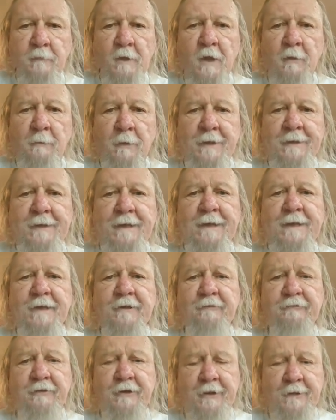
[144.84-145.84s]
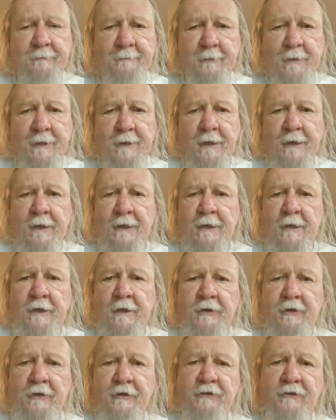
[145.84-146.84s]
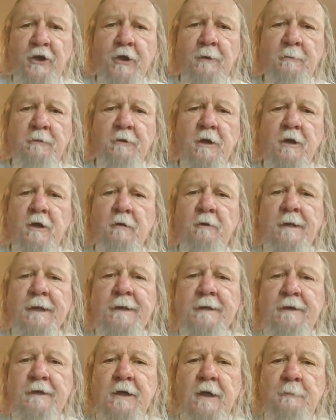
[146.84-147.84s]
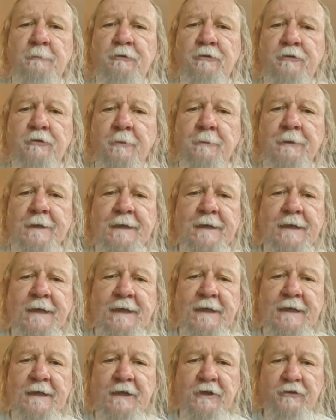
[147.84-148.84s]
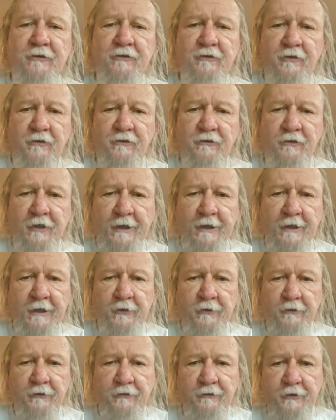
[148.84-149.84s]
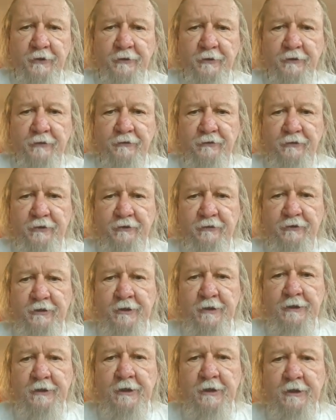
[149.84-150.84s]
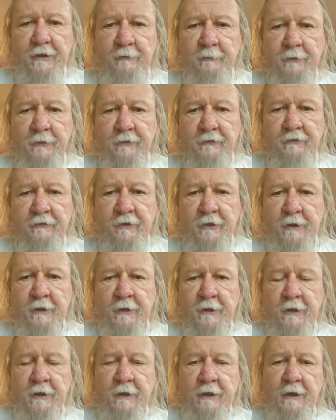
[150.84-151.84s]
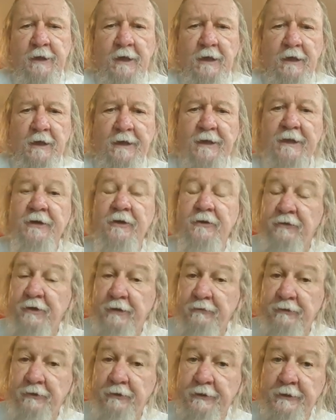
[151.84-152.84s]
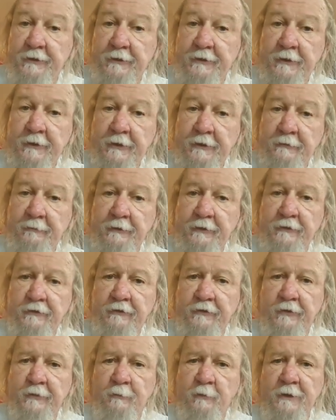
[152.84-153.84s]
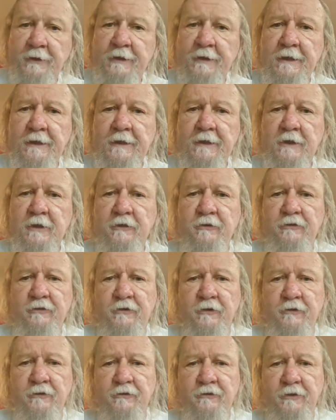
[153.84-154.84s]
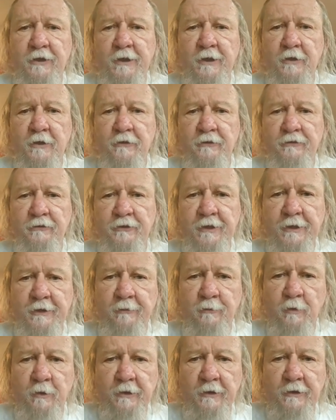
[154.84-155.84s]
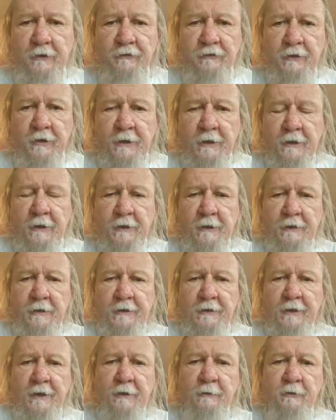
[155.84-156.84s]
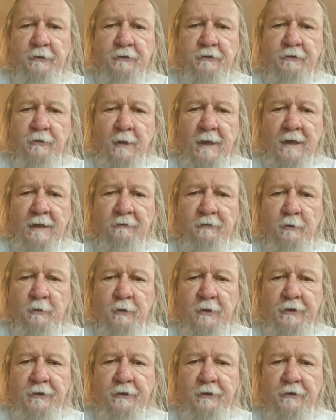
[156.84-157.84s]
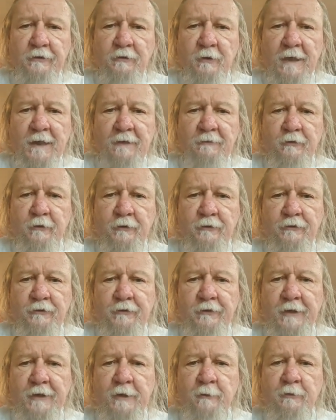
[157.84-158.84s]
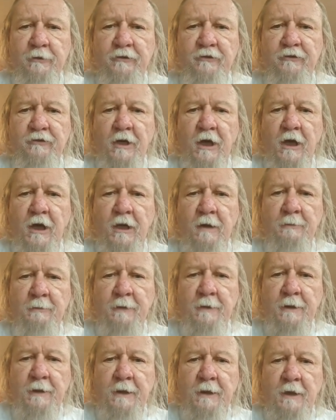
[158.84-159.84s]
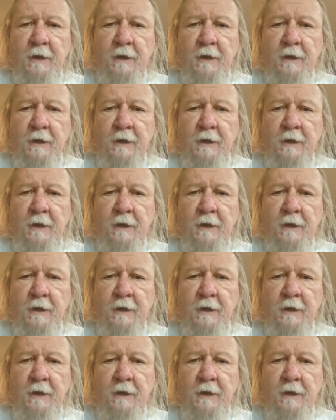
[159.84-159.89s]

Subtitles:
But in any event, the term claret comes from the English settlers in the 1600s. And the 1700s. And what the English sailors did was they would travel, in their travels, they would stop.